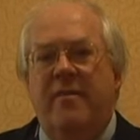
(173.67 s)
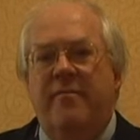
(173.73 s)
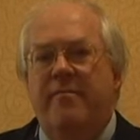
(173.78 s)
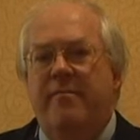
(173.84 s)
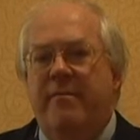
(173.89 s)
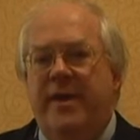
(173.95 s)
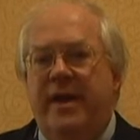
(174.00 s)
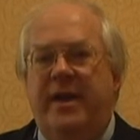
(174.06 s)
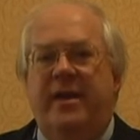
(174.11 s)

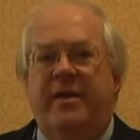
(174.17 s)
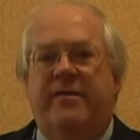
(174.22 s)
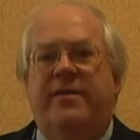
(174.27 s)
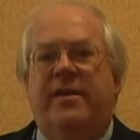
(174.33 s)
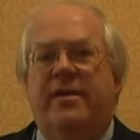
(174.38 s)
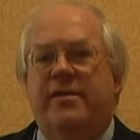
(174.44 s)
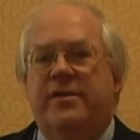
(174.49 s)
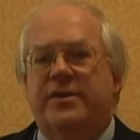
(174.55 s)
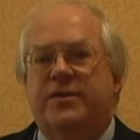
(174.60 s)
Many of
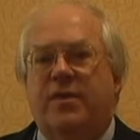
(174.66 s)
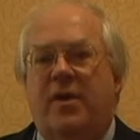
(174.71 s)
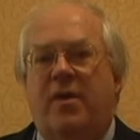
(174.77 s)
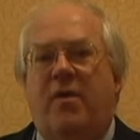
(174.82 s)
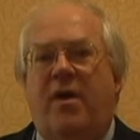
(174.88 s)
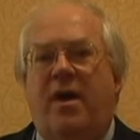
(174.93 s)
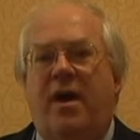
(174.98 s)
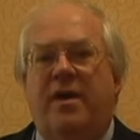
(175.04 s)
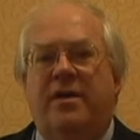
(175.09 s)
those
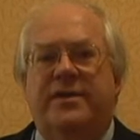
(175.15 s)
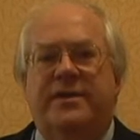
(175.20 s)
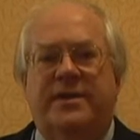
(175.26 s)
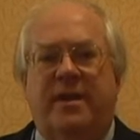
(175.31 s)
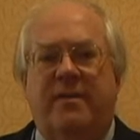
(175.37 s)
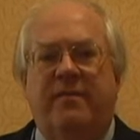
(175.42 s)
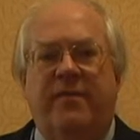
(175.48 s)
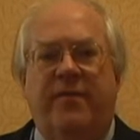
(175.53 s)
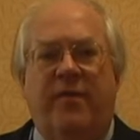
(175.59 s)
require
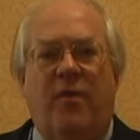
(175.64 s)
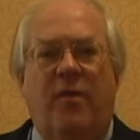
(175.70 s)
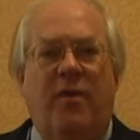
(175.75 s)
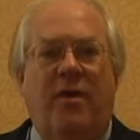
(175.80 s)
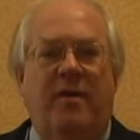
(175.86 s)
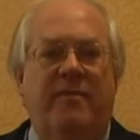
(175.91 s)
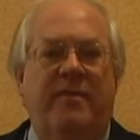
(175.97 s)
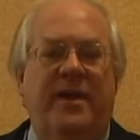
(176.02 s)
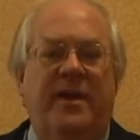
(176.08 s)
some
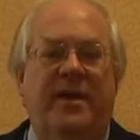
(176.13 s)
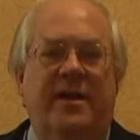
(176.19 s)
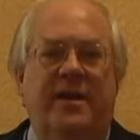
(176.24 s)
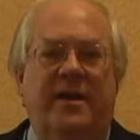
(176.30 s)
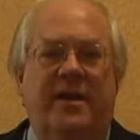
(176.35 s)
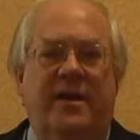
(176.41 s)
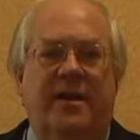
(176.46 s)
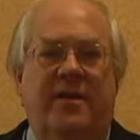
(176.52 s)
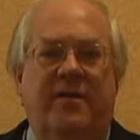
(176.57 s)
form
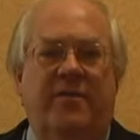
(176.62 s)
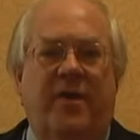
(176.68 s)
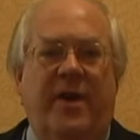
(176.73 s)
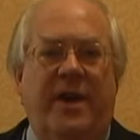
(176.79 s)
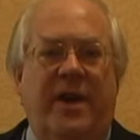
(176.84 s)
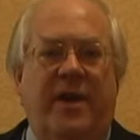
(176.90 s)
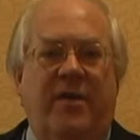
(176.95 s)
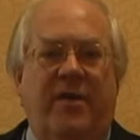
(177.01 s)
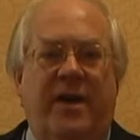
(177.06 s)
of
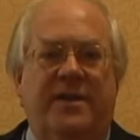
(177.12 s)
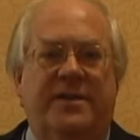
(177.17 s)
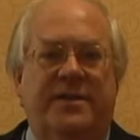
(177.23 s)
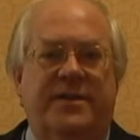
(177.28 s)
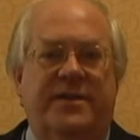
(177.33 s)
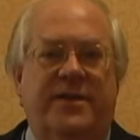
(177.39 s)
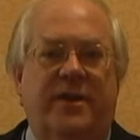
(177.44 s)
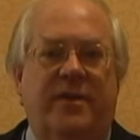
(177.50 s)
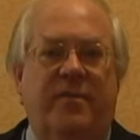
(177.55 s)

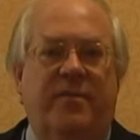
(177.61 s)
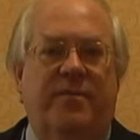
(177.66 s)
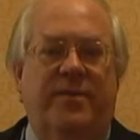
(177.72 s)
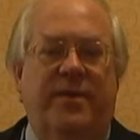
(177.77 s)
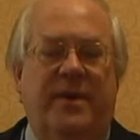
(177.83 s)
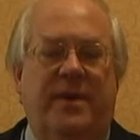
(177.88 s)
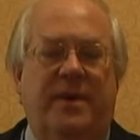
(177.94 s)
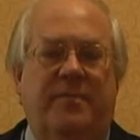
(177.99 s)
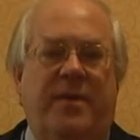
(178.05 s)
radioisotope
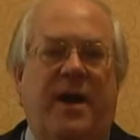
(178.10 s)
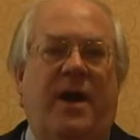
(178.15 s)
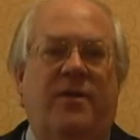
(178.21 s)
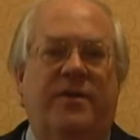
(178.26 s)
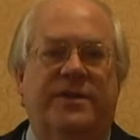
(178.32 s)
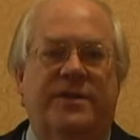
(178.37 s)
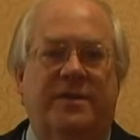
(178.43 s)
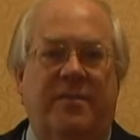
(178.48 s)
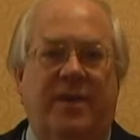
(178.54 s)

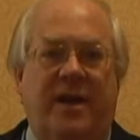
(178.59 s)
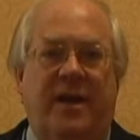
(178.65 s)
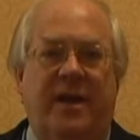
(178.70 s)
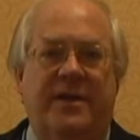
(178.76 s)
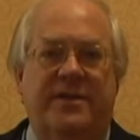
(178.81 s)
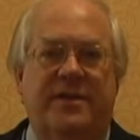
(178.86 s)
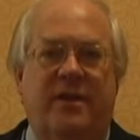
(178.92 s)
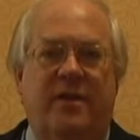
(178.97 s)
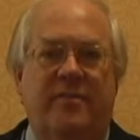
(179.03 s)
power
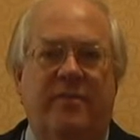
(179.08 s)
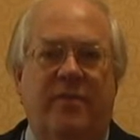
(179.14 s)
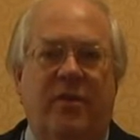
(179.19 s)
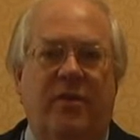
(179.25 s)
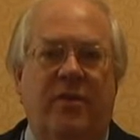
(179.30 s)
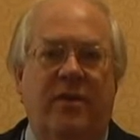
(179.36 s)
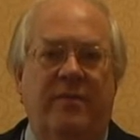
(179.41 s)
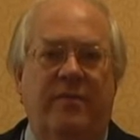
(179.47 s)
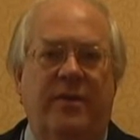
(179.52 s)
supplies on
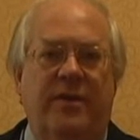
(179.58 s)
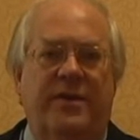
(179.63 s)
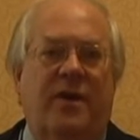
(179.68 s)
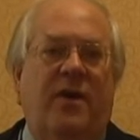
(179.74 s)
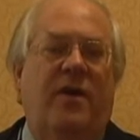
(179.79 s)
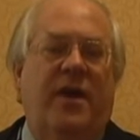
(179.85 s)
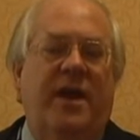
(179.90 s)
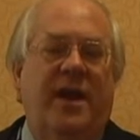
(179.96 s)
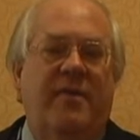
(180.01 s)
board. We're
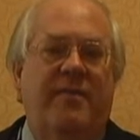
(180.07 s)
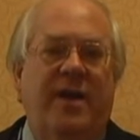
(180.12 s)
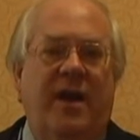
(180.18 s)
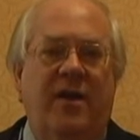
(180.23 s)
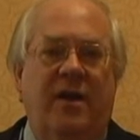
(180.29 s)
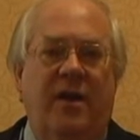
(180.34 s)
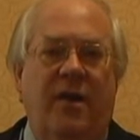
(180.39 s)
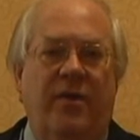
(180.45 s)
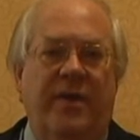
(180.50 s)
talking
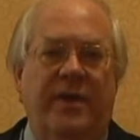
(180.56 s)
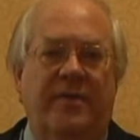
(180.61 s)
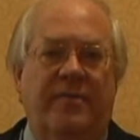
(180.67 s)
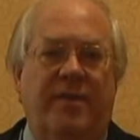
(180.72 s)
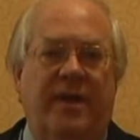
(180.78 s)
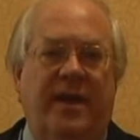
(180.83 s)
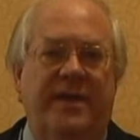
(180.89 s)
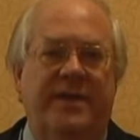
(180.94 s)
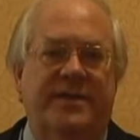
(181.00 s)
about going to
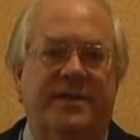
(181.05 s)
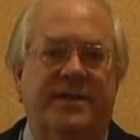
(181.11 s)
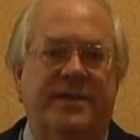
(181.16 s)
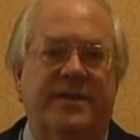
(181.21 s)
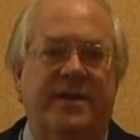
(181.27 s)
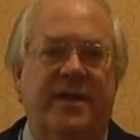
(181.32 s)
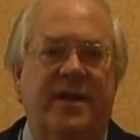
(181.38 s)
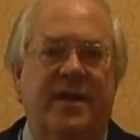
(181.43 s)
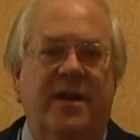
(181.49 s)

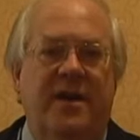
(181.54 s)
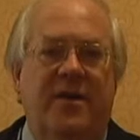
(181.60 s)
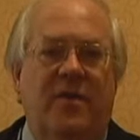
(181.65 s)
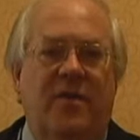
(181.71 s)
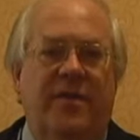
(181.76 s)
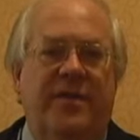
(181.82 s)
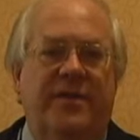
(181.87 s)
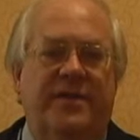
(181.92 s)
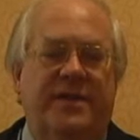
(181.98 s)
places
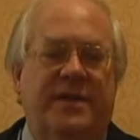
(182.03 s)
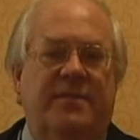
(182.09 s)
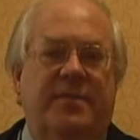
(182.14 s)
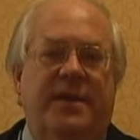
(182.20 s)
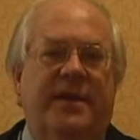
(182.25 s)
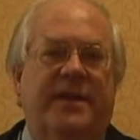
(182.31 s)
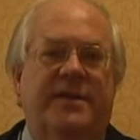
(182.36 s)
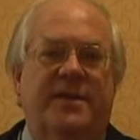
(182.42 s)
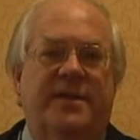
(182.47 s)
where there
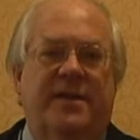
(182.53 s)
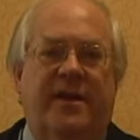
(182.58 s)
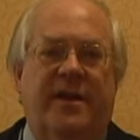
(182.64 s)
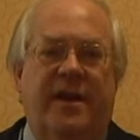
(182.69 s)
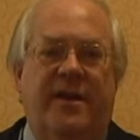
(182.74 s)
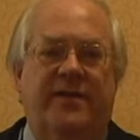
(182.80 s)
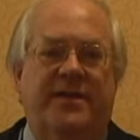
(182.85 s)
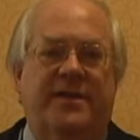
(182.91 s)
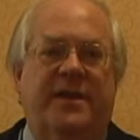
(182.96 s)
simply isn't the
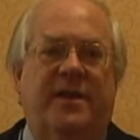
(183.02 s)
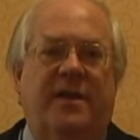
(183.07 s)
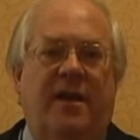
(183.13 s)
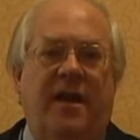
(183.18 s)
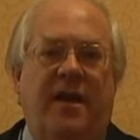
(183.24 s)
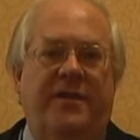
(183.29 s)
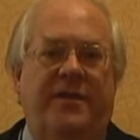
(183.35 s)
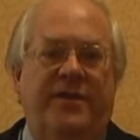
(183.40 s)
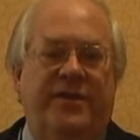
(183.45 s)
kind of
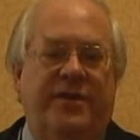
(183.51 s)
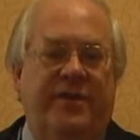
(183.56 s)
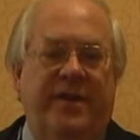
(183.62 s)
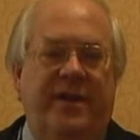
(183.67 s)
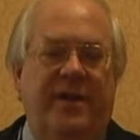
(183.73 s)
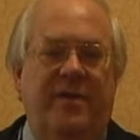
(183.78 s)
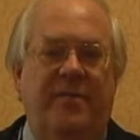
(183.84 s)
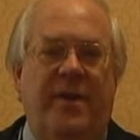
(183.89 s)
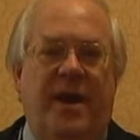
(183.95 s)
sunlight that you
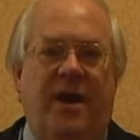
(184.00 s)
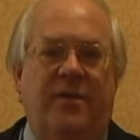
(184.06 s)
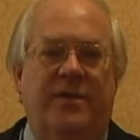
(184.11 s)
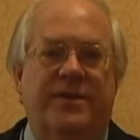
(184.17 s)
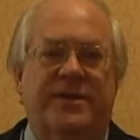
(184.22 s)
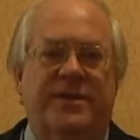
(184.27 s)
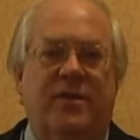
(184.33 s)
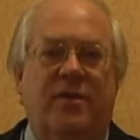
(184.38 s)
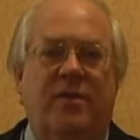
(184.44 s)
need to power
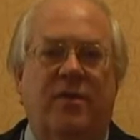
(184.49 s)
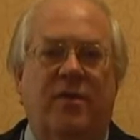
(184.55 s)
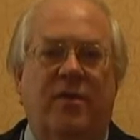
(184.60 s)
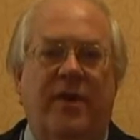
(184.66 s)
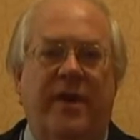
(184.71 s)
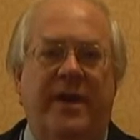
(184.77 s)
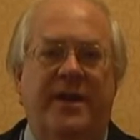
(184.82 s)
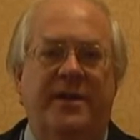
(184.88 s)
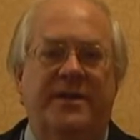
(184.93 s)
solar
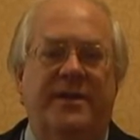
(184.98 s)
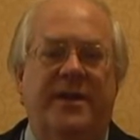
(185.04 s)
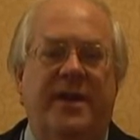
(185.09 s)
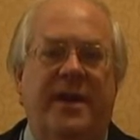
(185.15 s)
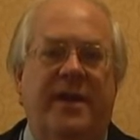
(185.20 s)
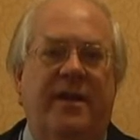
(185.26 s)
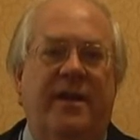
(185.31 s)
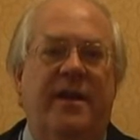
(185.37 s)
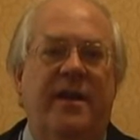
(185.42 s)
arrays, and
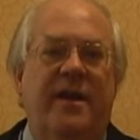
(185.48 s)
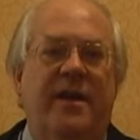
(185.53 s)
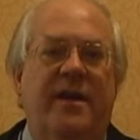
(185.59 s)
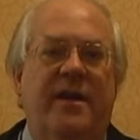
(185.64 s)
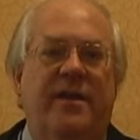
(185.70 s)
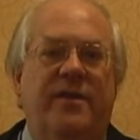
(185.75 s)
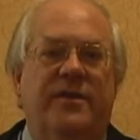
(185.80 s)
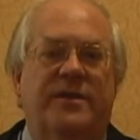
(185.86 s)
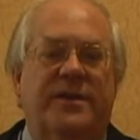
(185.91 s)
yet
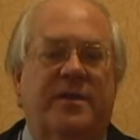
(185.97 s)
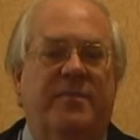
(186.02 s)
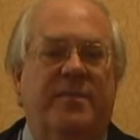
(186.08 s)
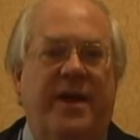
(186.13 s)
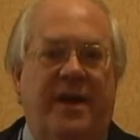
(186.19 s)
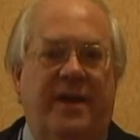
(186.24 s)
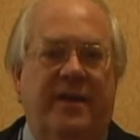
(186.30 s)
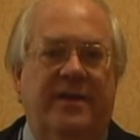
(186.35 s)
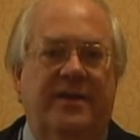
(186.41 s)
there's
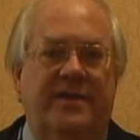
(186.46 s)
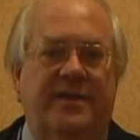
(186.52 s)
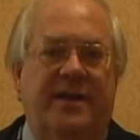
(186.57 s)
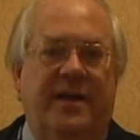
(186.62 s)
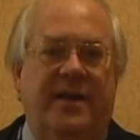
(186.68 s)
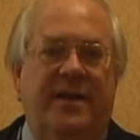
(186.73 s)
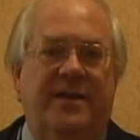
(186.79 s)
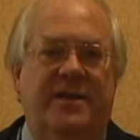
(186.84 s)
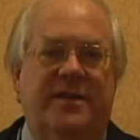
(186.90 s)
compelling
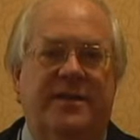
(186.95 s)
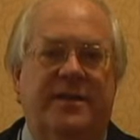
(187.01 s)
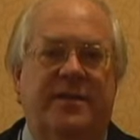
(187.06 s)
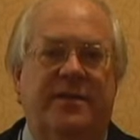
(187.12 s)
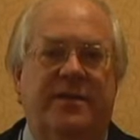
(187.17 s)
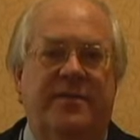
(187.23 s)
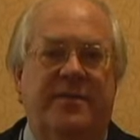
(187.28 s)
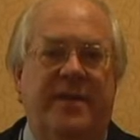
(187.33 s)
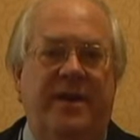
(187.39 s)
science
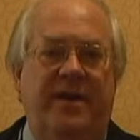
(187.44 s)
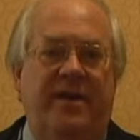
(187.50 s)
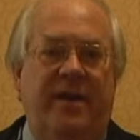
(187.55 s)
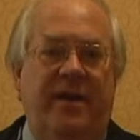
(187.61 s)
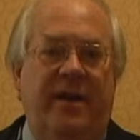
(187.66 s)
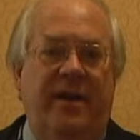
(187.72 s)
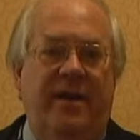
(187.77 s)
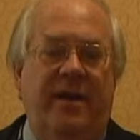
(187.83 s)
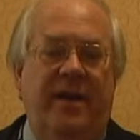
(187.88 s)
still to be
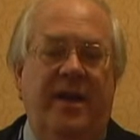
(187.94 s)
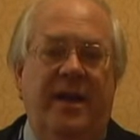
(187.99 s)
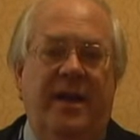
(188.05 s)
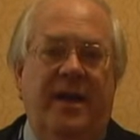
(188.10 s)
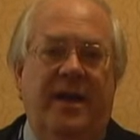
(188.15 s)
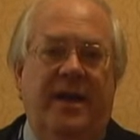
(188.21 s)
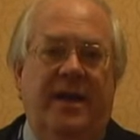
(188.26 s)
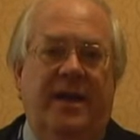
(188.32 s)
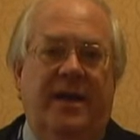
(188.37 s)
done.
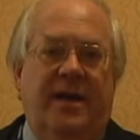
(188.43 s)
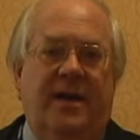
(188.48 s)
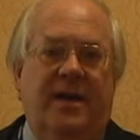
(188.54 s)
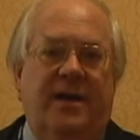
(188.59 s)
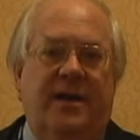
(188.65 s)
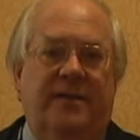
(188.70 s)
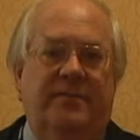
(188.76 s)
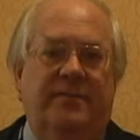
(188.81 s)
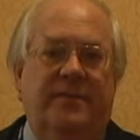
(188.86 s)

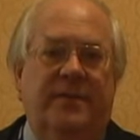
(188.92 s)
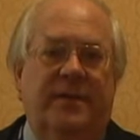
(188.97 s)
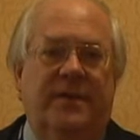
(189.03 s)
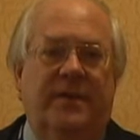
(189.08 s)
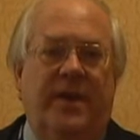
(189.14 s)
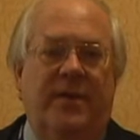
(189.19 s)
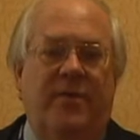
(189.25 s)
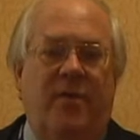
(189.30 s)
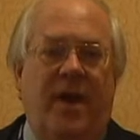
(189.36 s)

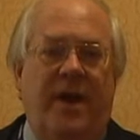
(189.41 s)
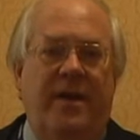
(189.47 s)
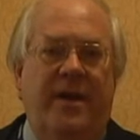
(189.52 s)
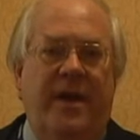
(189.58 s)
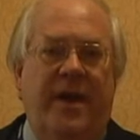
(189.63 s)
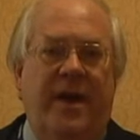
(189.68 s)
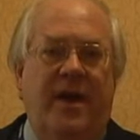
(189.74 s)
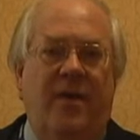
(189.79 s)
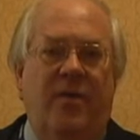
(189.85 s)
Again, right
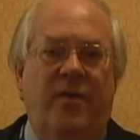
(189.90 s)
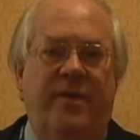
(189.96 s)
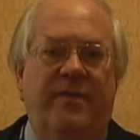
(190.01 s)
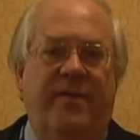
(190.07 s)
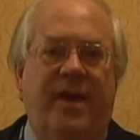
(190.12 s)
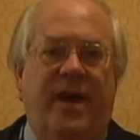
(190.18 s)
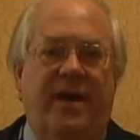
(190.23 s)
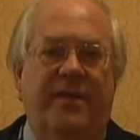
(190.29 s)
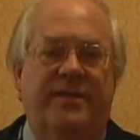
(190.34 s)
now we've
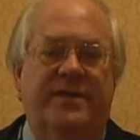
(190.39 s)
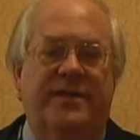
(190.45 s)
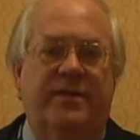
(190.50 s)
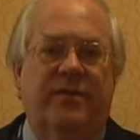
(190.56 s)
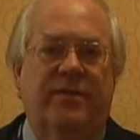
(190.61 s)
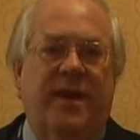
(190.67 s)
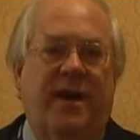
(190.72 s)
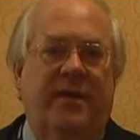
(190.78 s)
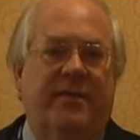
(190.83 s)

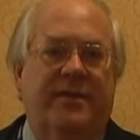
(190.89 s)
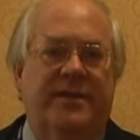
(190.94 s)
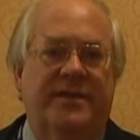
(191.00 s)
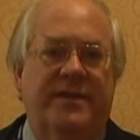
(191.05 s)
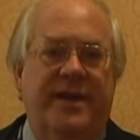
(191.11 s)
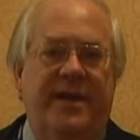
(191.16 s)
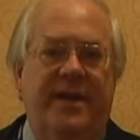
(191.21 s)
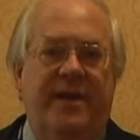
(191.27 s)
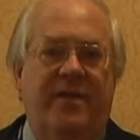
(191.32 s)
still got
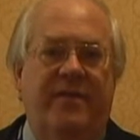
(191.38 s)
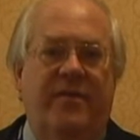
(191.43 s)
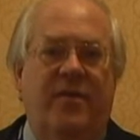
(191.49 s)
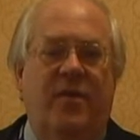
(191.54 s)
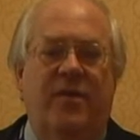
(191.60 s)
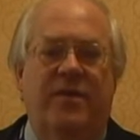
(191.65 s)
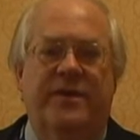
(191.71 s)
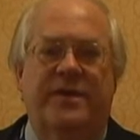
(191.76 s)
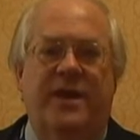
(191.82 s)
Cassini, of
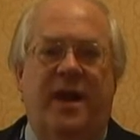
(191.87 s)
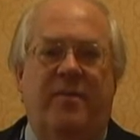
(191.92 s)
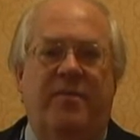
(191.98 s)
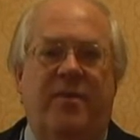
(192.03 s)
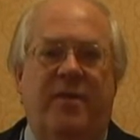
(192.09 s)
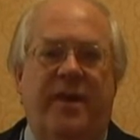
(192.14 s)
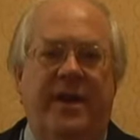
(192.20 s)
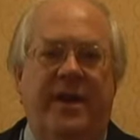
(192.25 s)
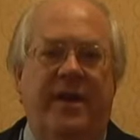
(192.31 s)
course,
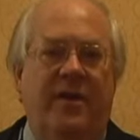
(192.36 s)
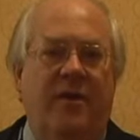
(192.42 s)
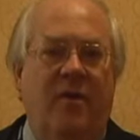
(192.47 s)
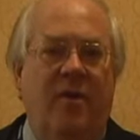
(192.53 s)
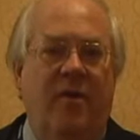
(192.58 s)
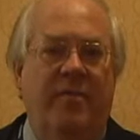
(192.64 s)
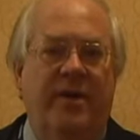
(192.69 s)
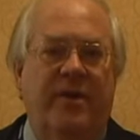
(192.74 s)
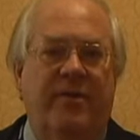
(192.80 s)
operating in
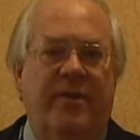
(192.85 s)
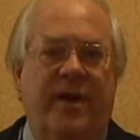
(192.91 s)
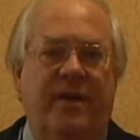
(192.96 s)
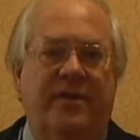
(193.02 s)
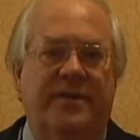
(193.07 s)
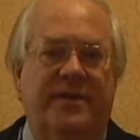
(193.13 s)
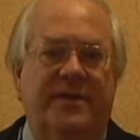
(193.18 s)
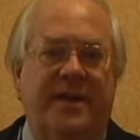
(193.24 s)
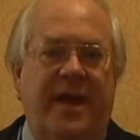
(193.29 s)
orbit
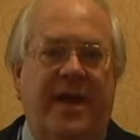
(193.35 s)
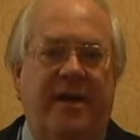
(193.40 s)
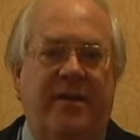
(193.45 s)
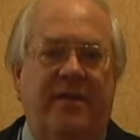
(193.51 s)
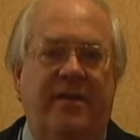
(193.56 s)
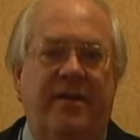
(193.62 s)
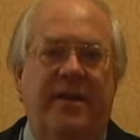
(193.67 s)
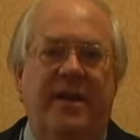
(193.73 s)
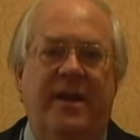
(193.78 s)
around Saturn.